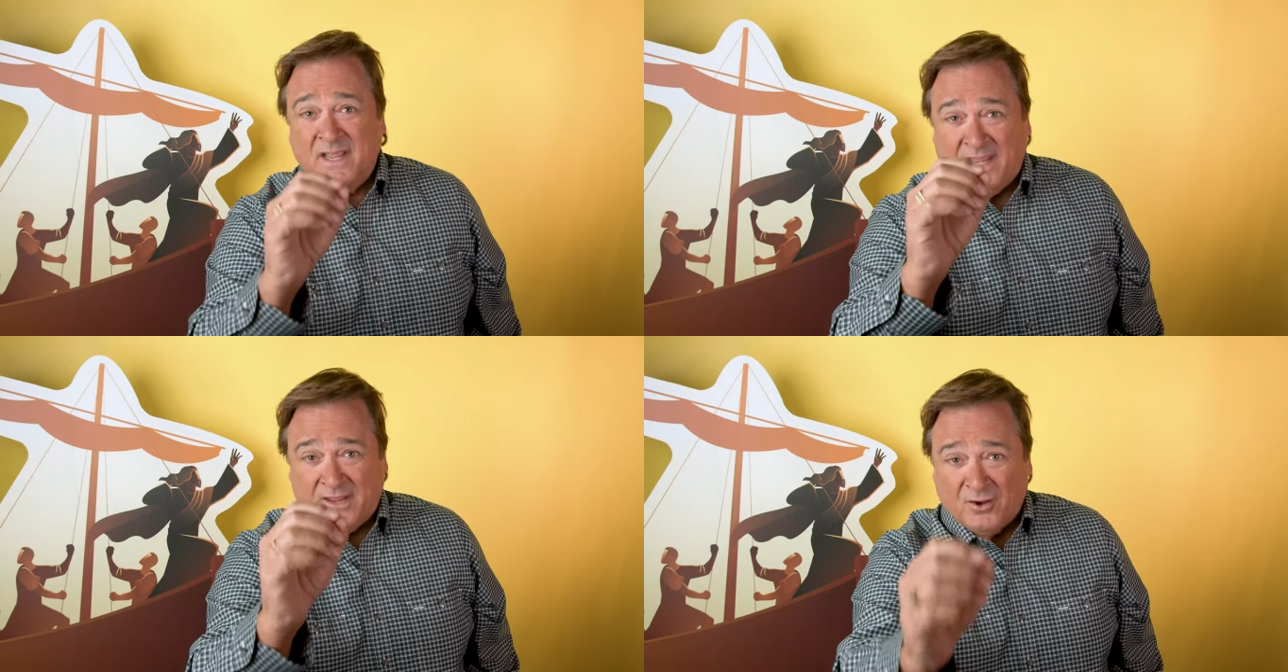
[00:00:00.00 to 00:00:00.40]

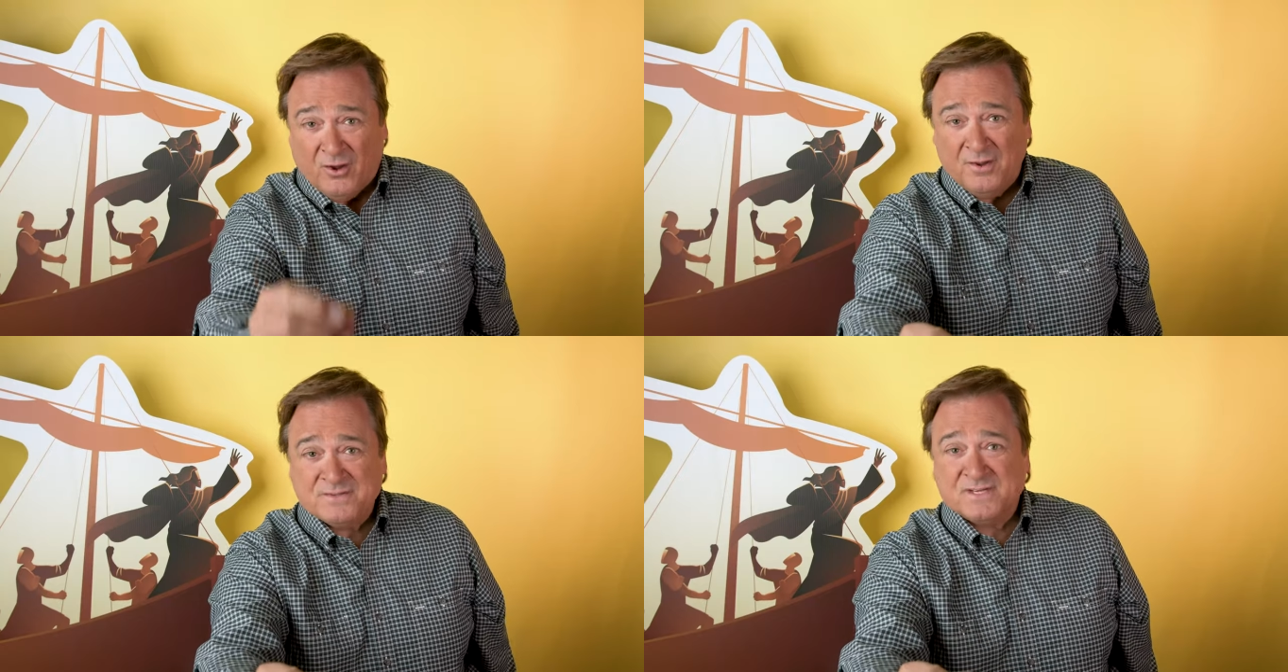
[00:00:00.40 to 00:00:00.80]
he
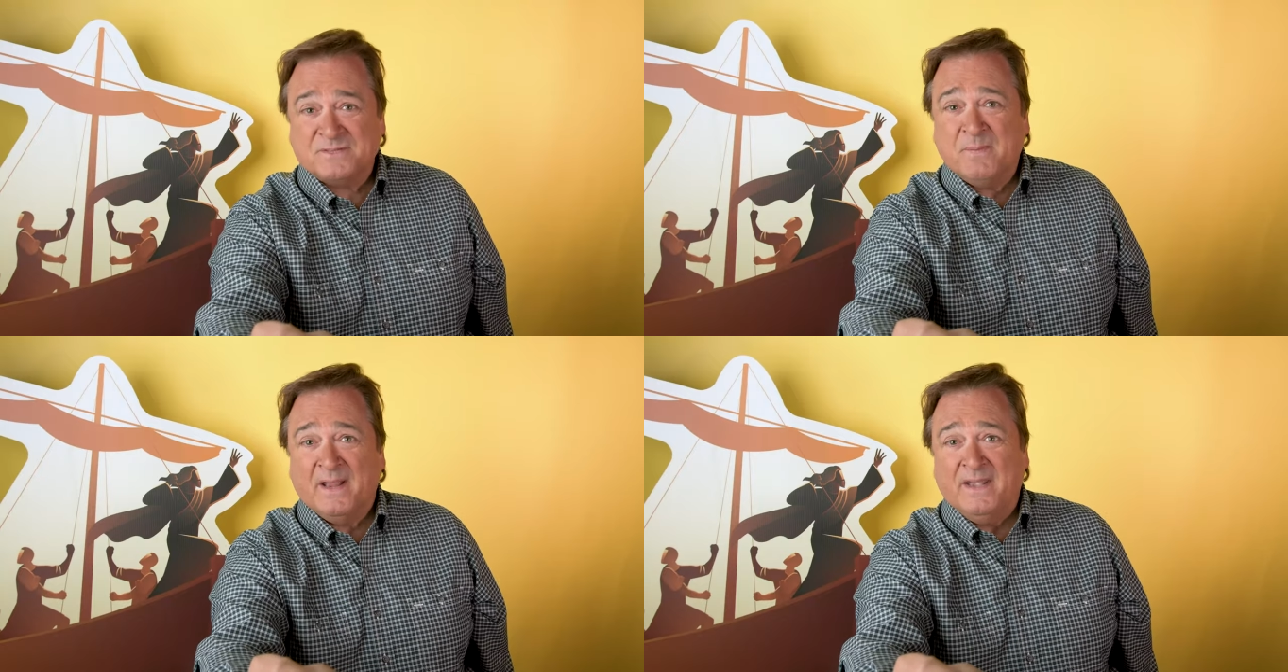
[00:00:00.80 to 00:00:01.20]
calls
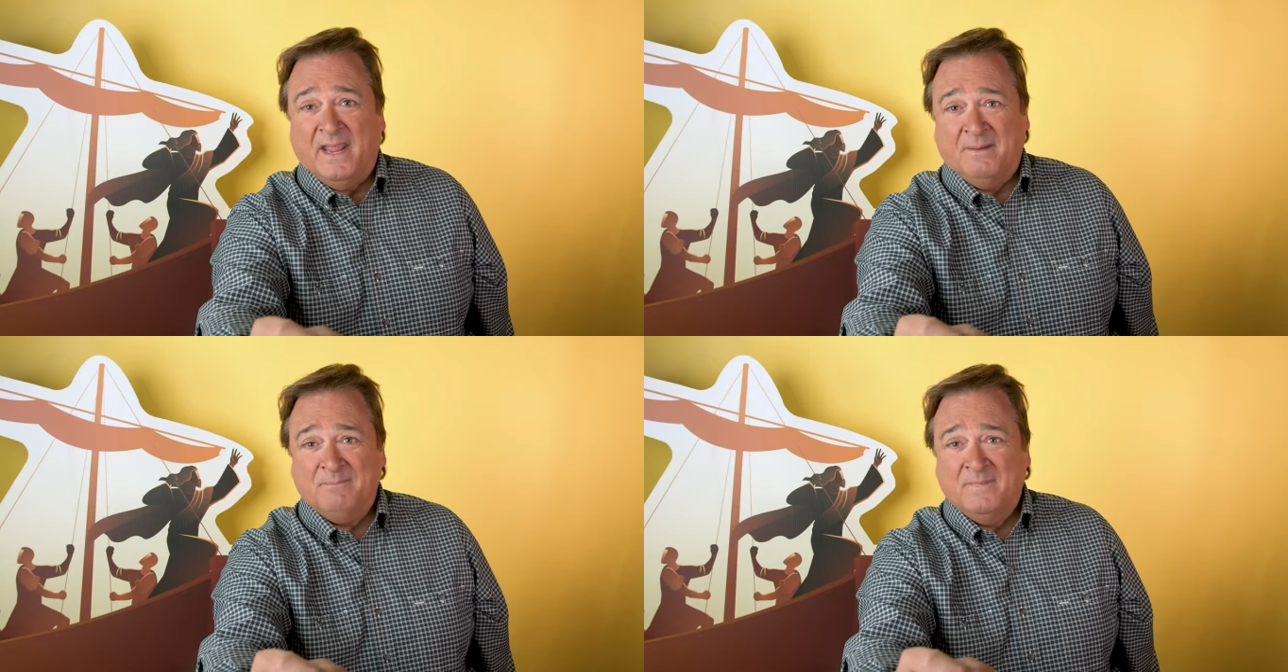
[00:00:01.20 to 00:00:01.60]
us by
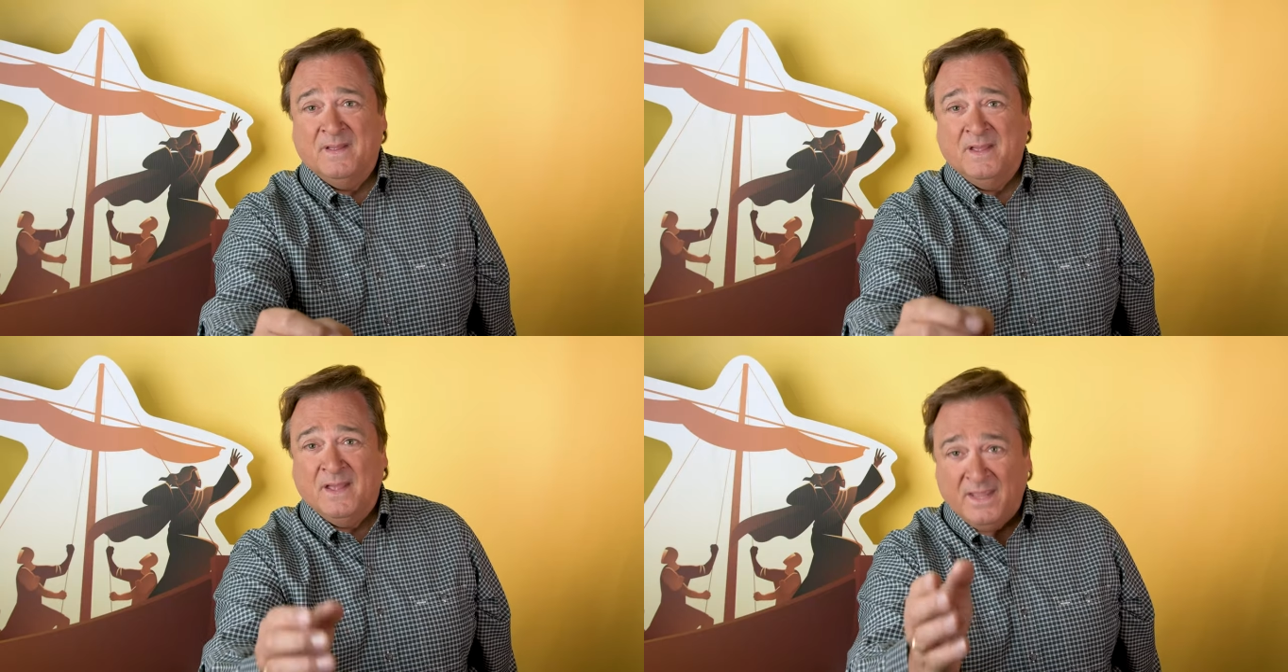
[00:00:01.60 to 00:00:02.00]
name,
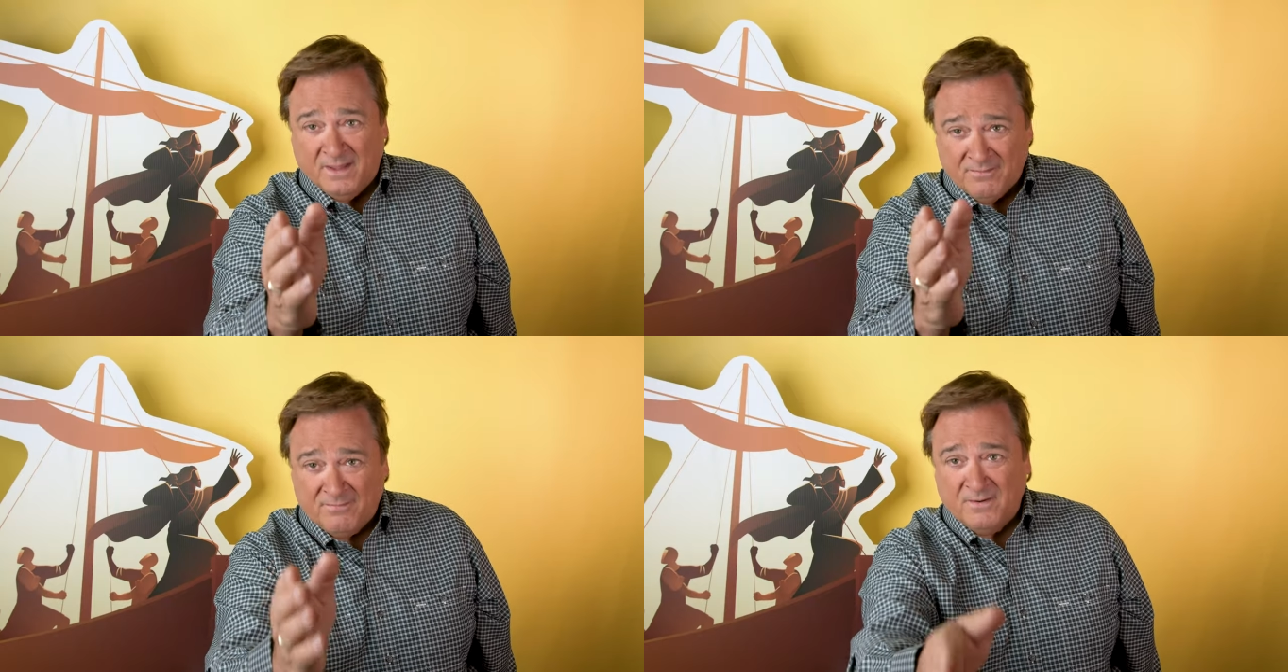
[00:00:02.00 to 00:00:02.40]

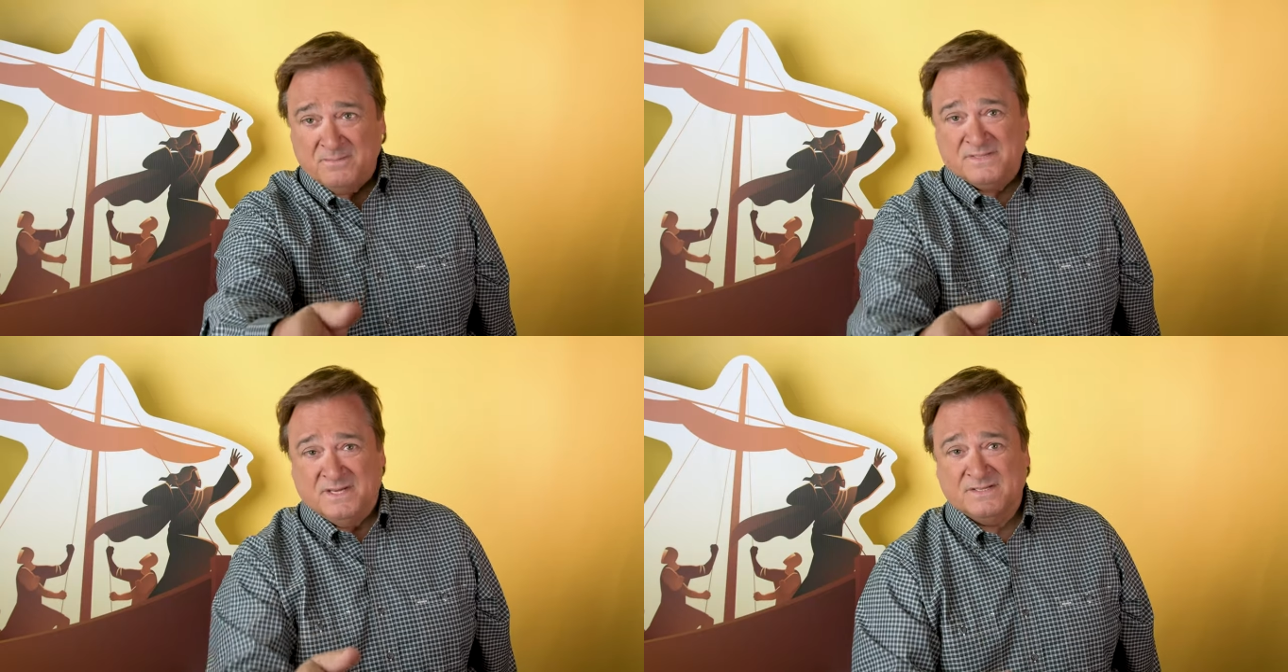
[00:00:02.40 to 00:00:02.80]
he
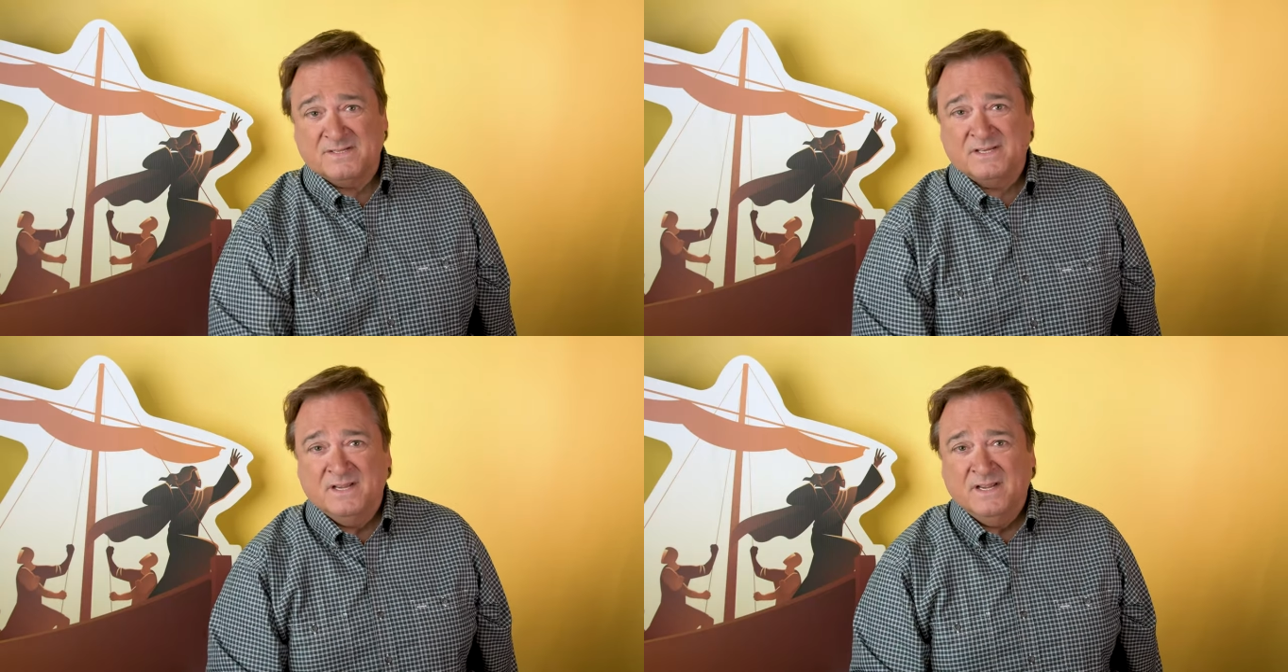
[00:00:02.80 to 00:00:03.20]
affirms
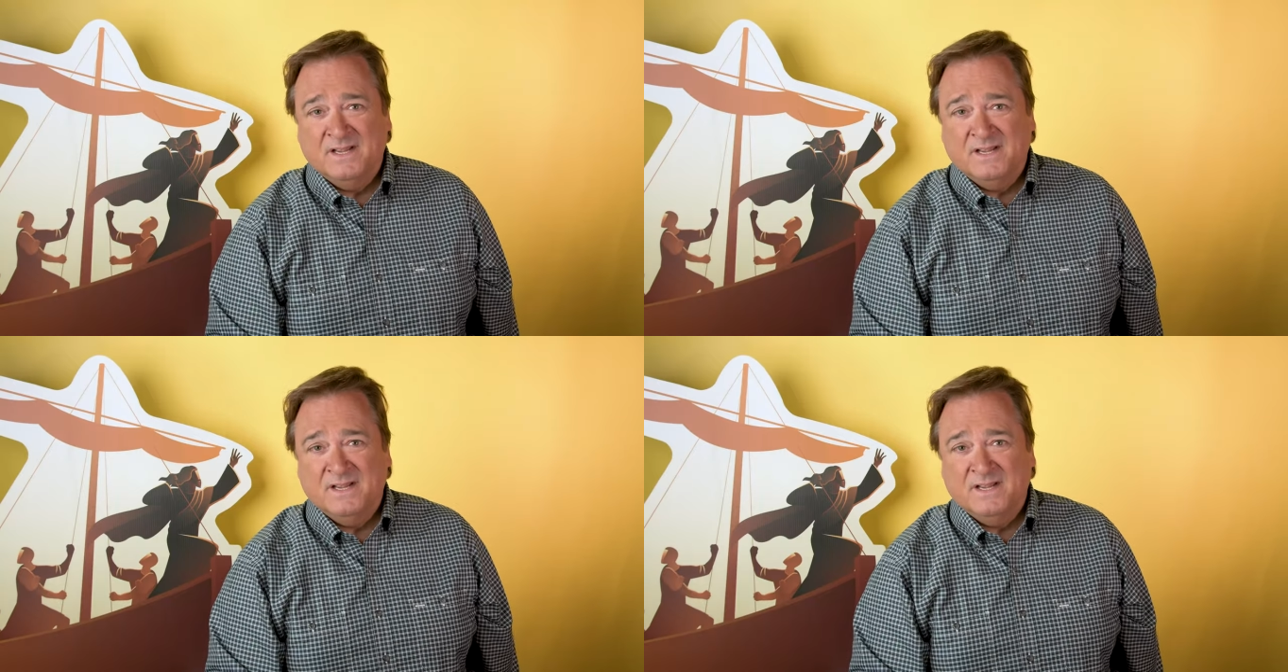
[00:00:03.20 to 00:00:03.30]
us,